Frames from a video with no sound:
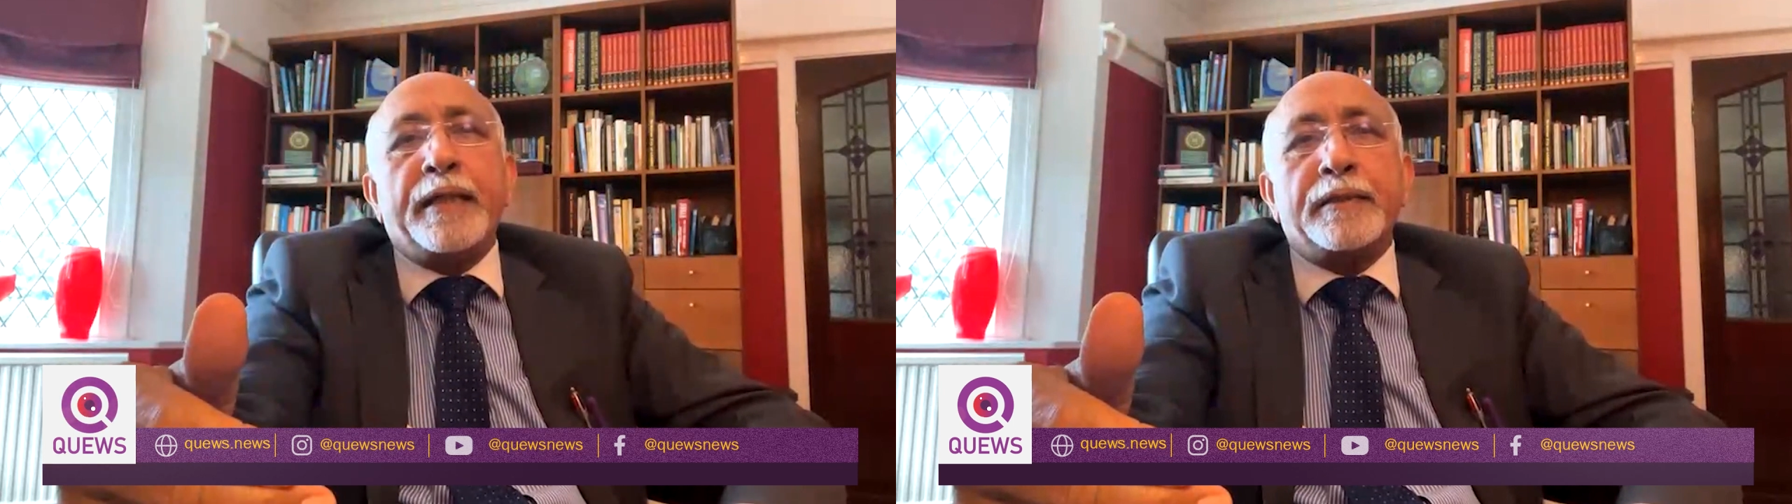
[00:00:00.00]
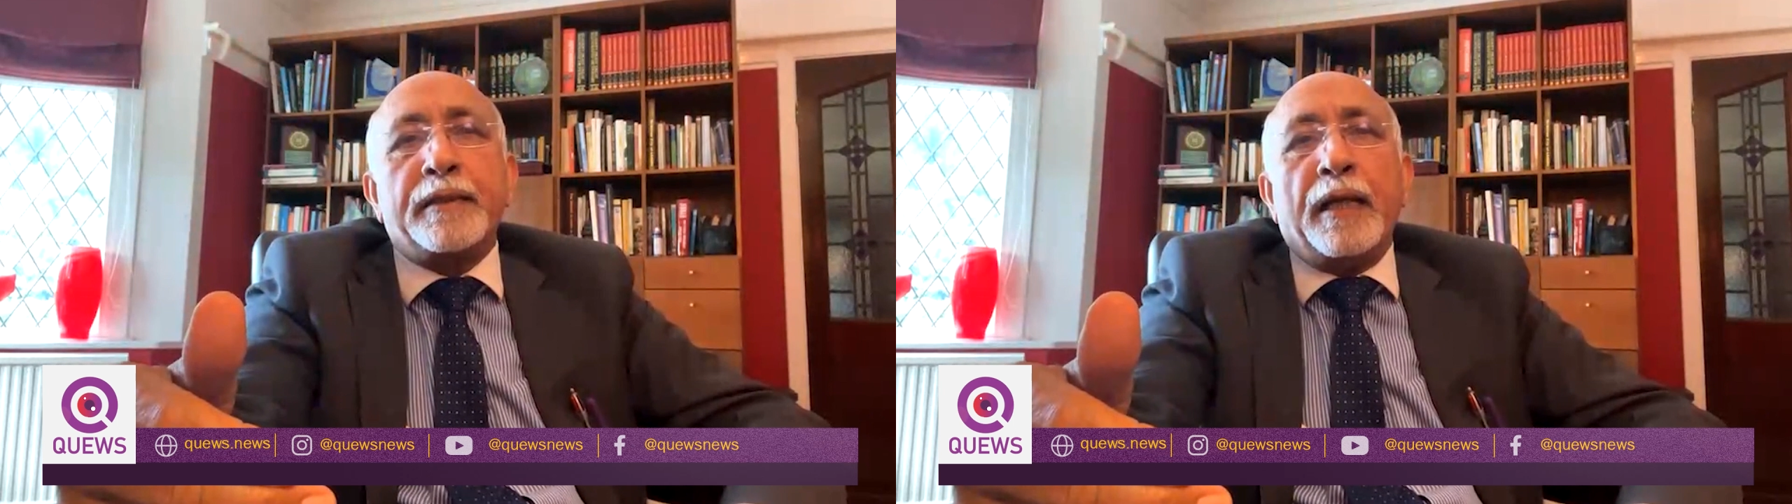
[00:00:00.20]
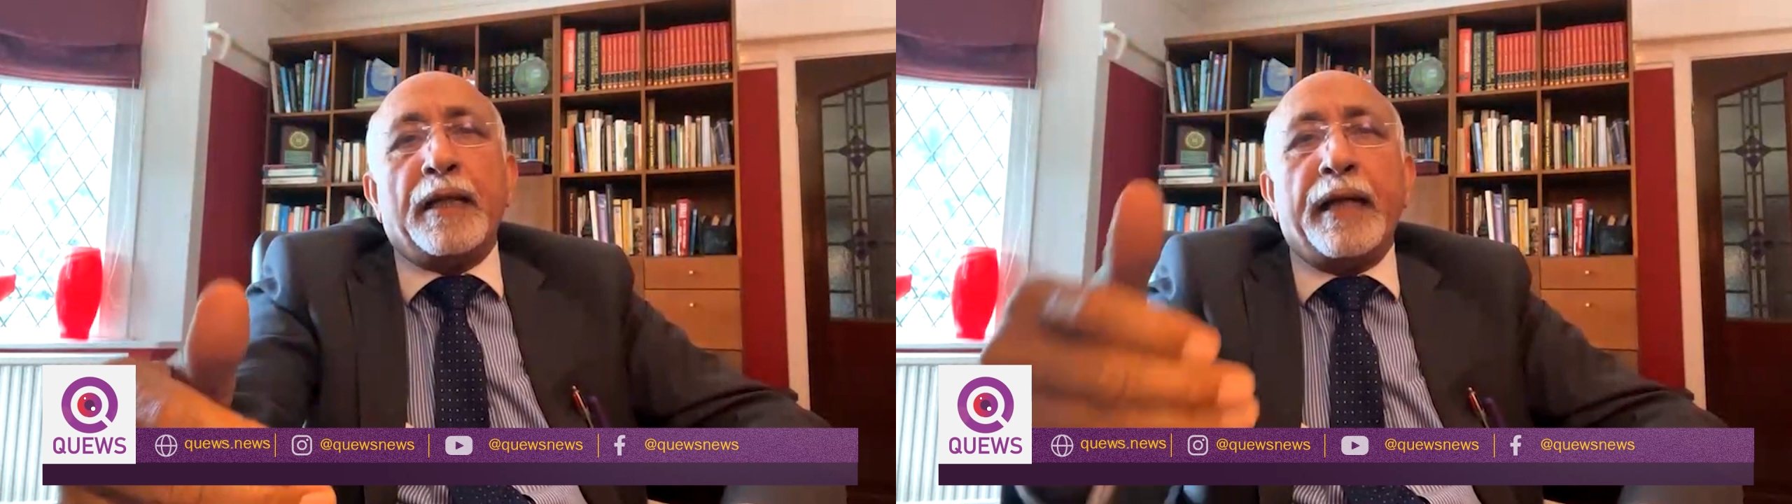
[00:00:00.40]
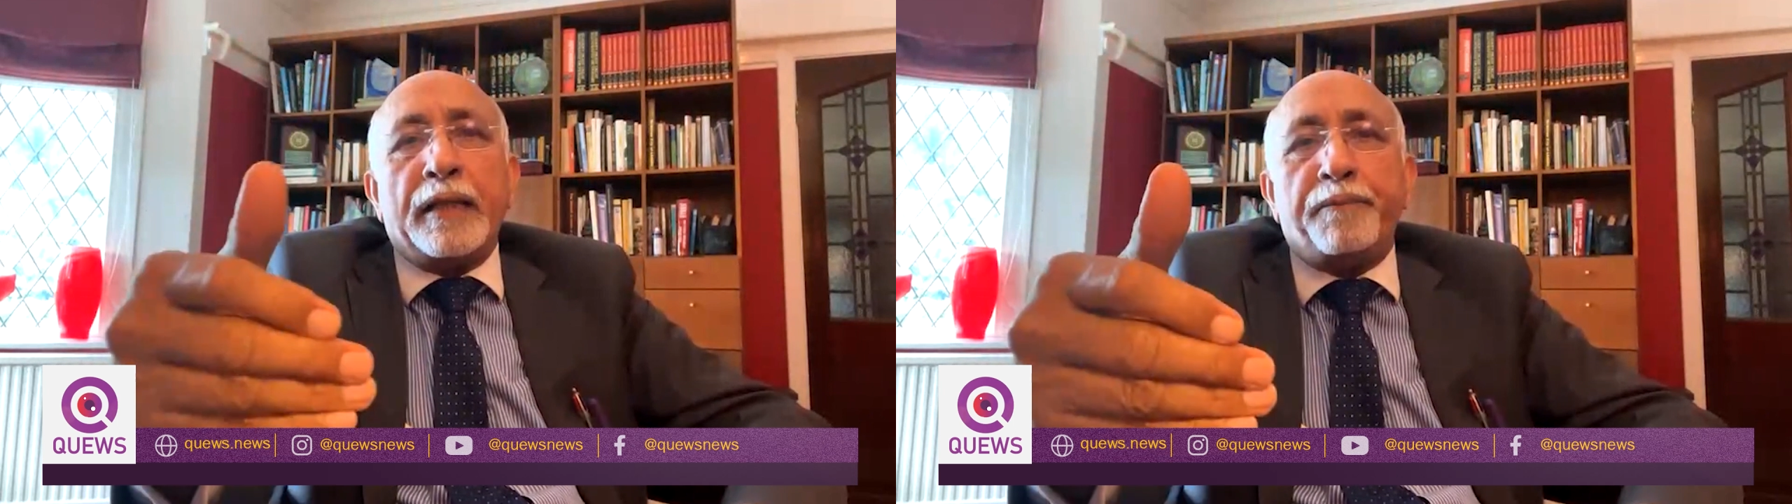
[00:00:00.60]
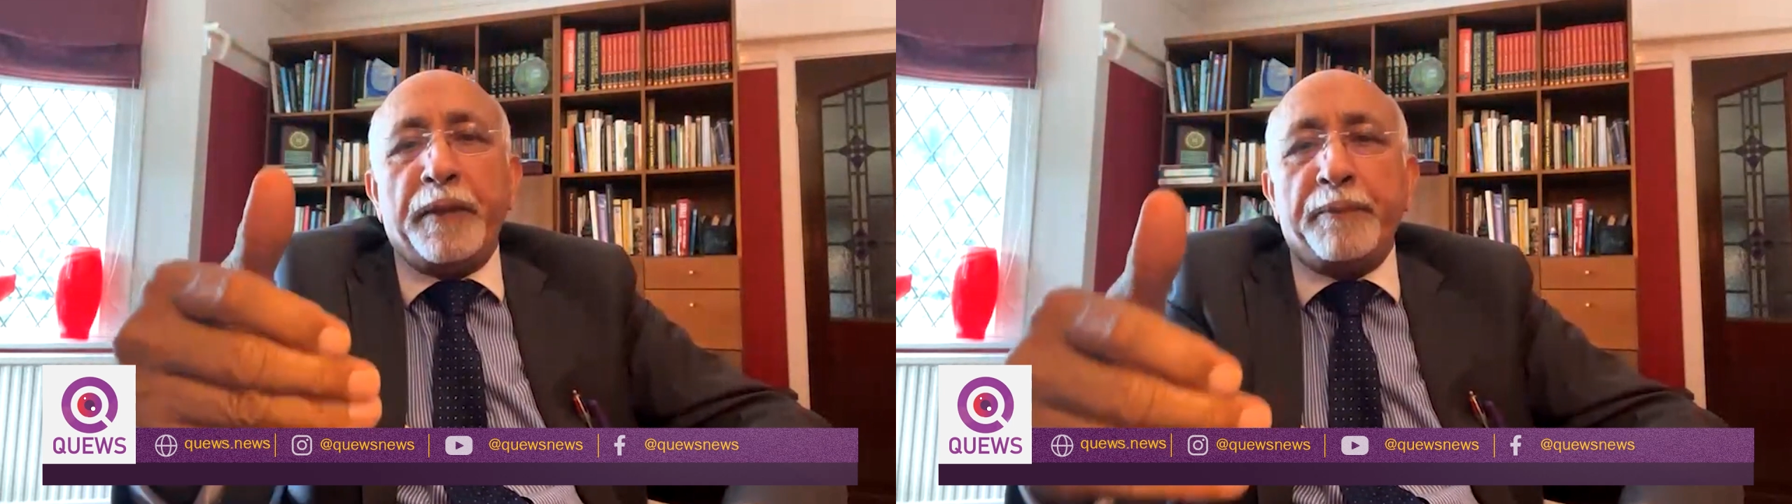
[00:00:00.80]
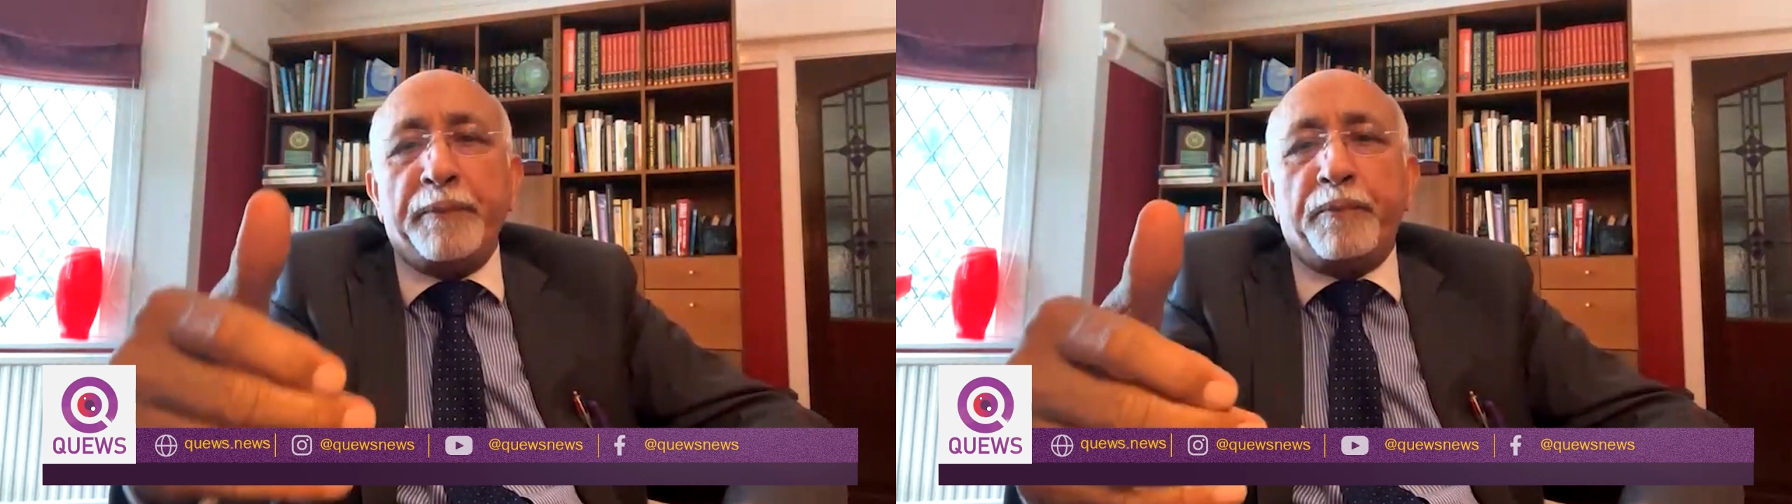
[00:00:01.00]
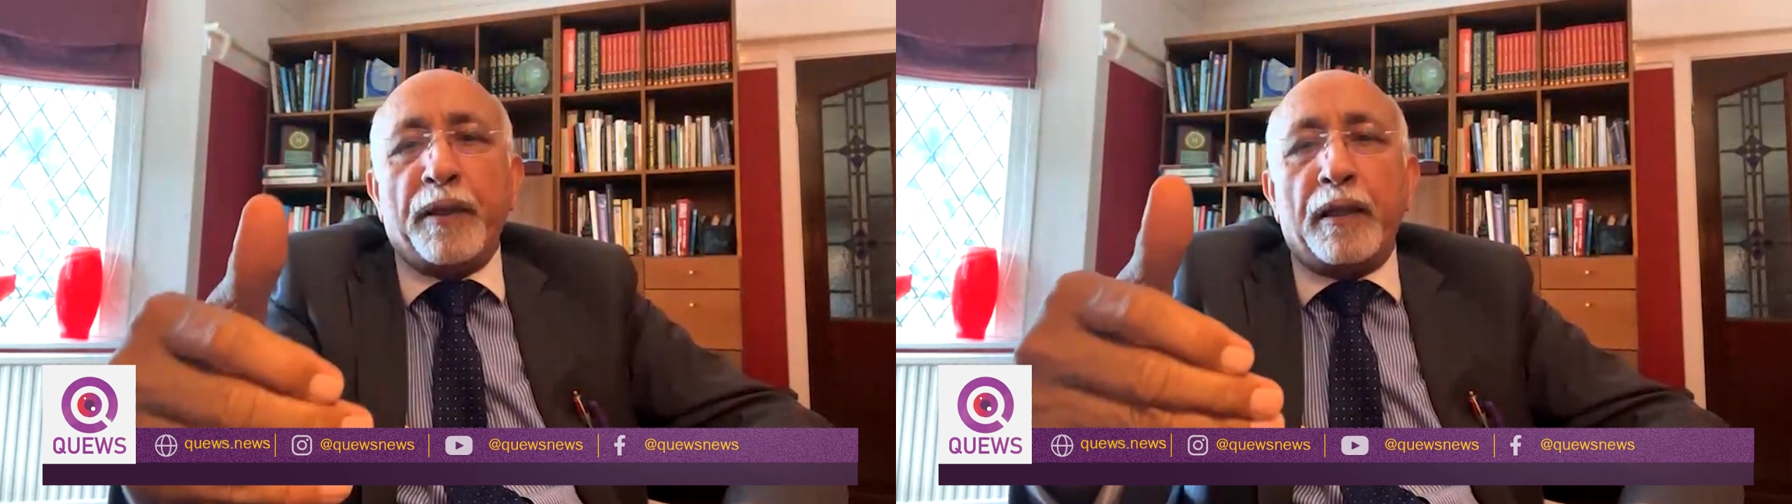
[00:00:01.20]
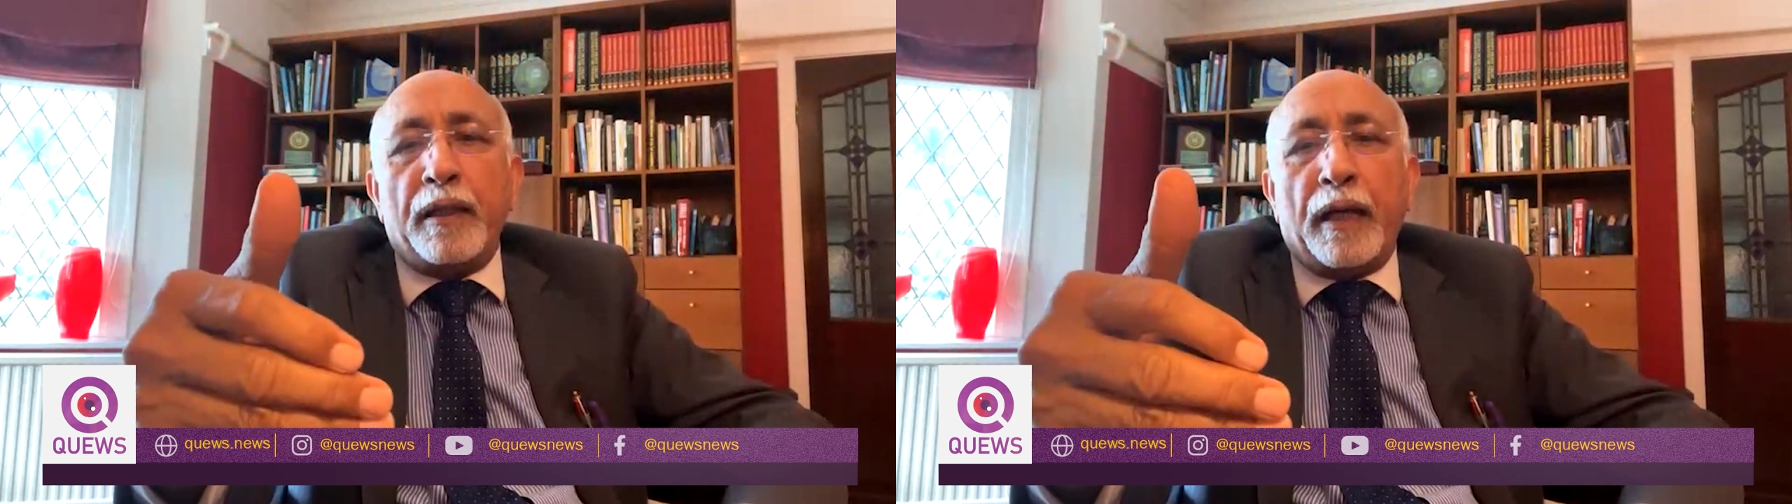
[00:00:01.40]
is that
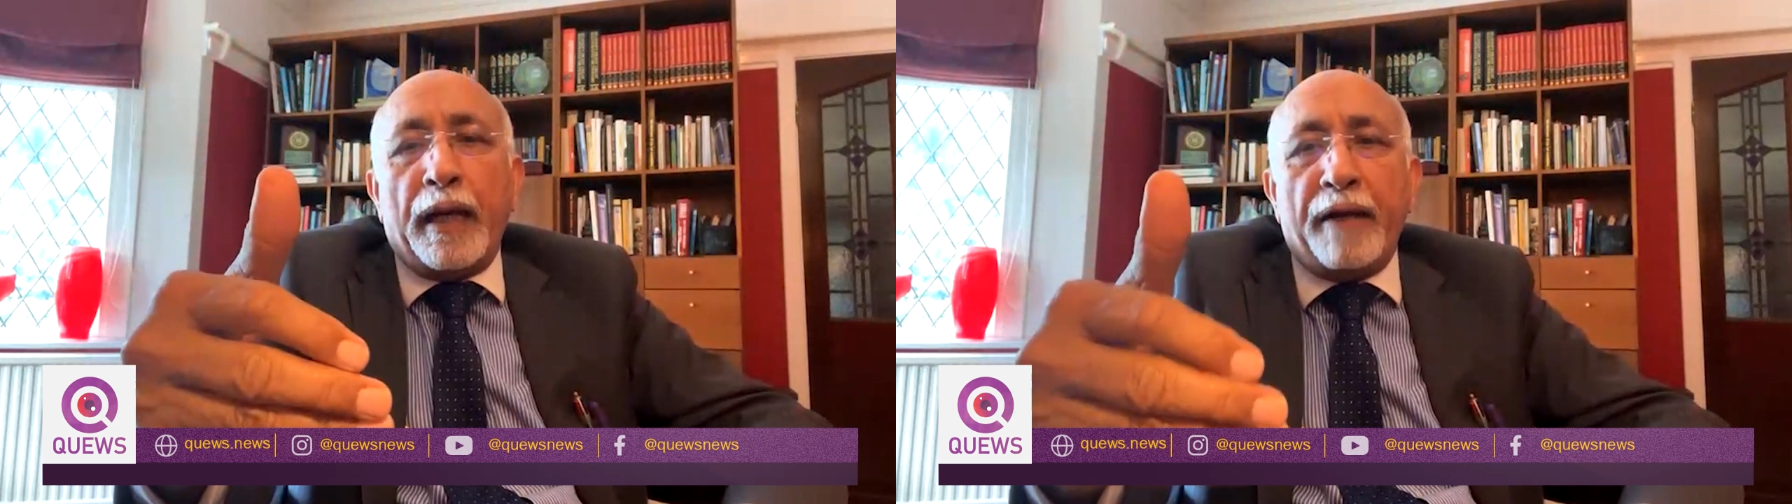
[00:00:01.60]
people